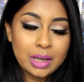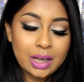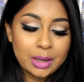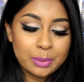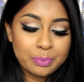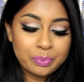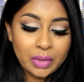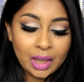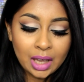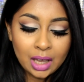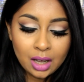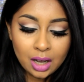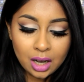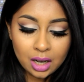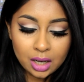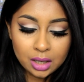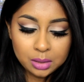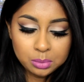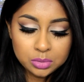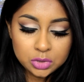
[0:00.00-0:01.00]
Um,
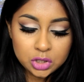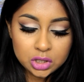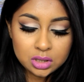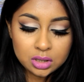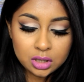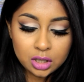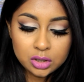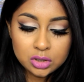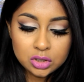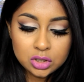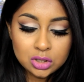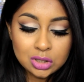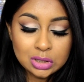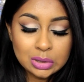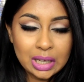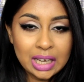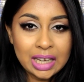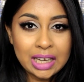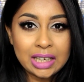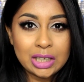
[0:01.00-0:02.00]
I'm just going to
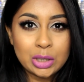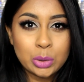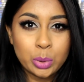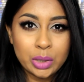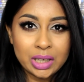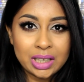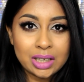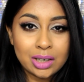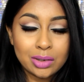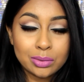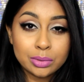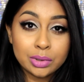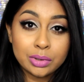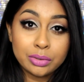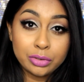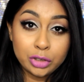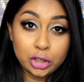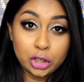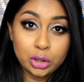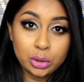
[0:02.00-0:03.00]
do a quick
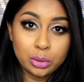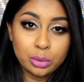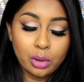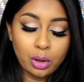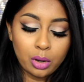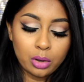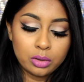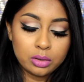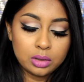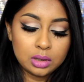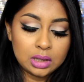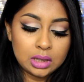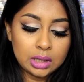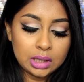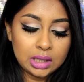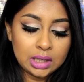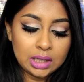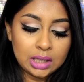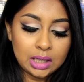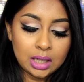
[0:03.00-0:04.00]
review on
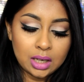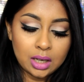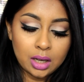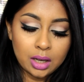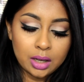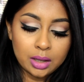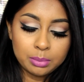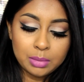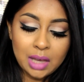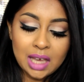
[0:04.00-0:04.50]
the um,